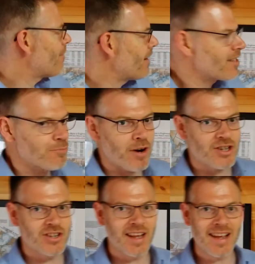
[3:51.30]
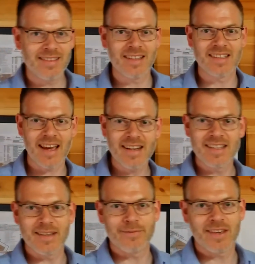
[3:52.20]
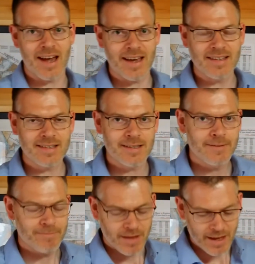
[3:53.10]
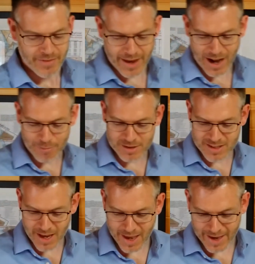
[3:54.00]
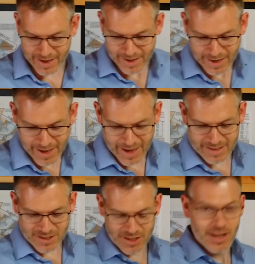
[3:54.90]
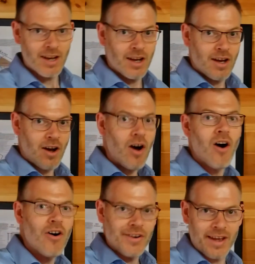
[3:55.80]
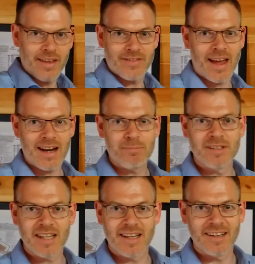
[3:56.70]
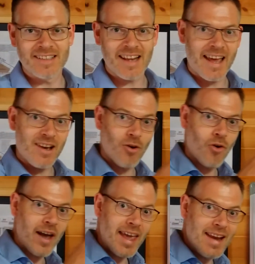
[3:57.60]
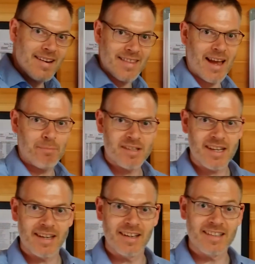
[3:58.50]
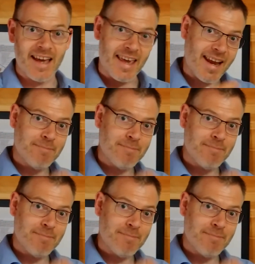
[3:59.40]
expression in the dative case, then I'm saying it's on that particular day or in that particular day, in